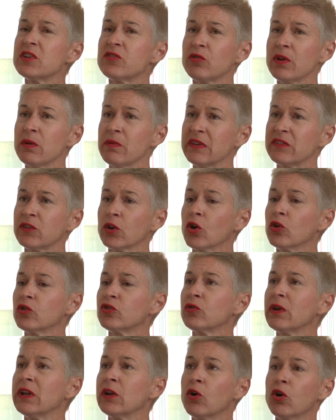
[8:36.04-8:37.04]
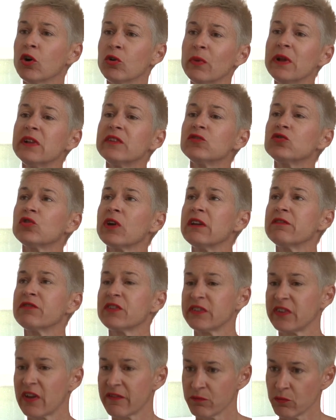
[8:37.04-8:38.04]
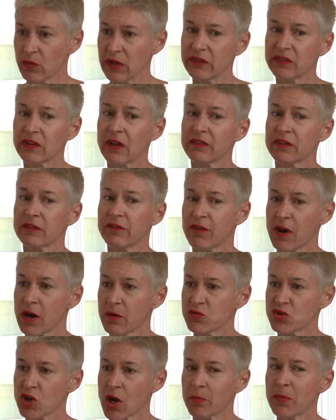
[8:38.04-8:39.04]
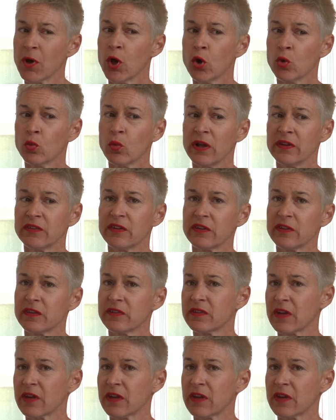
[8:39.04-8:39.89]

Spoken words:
it 3 weeks ago. So in all, we'll trade for 7 weeks as a farm shop, Wednesday to